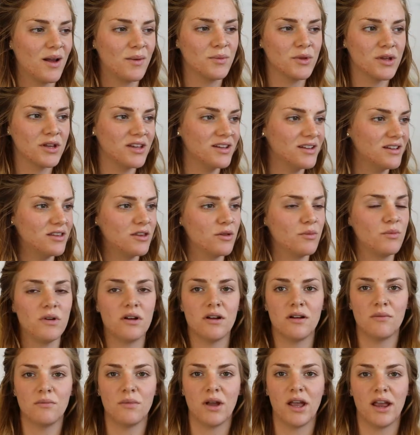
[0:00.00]
I'm looking in the
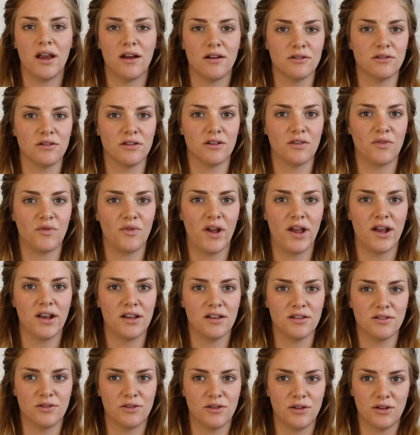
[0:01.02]
mirror, my hair looks fine.
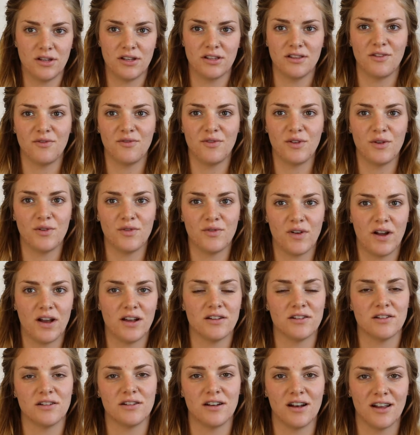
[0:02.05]
I look in the
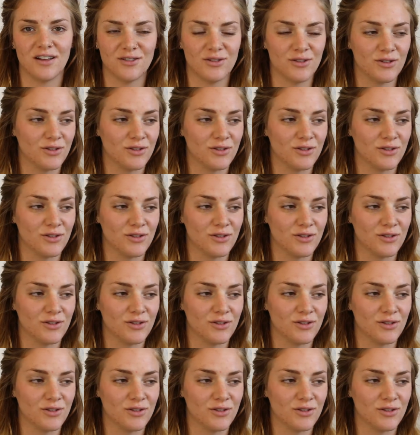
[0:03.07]
viewfinder and I